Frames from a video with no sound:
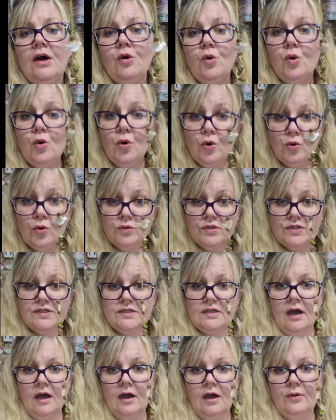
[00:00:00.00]

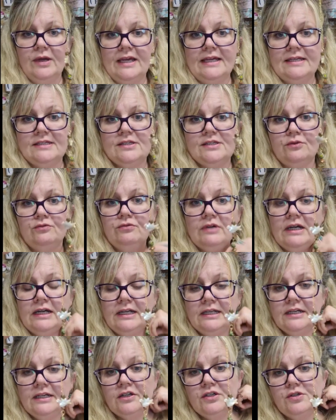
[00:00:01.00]
Also, it's a
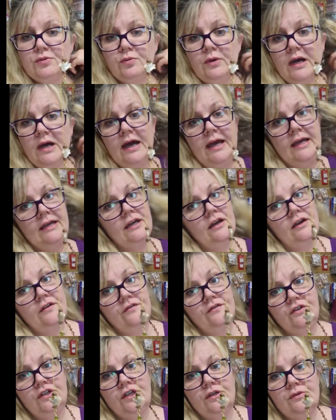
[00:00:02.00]
really good way of
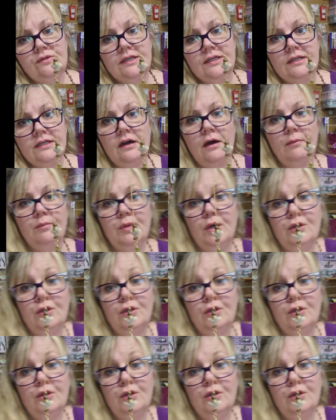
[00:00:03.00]
using up